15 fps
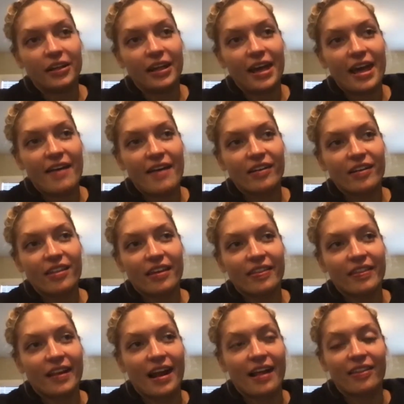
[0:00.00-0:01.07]
everything
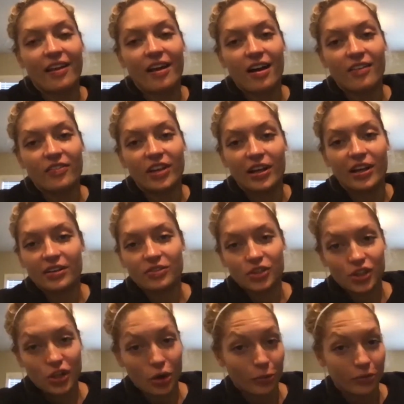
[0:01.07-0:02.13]
that I love didn't
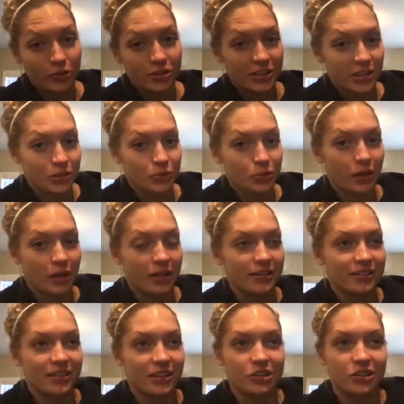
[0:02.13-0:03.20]
show up on stage one,
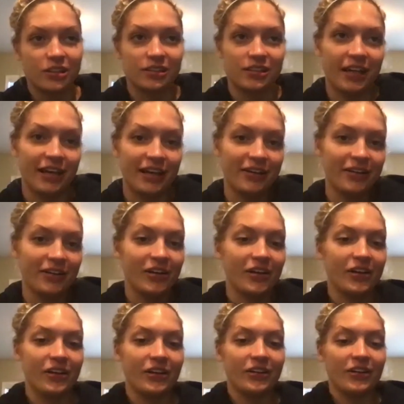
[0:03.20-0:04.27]
such as like
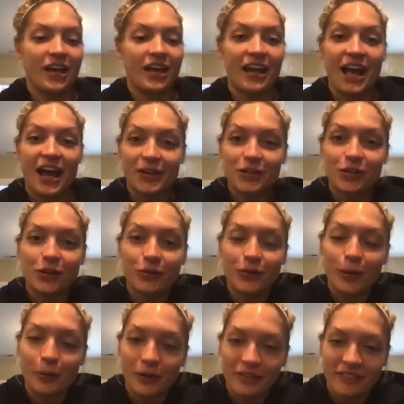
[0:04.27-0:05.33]
an actual
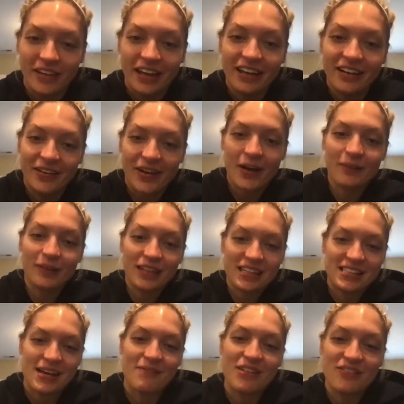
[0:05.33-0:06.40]
aerobic event, not with
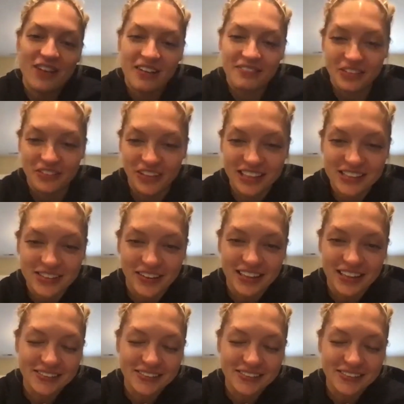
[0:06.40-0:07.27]
75 overhead squats at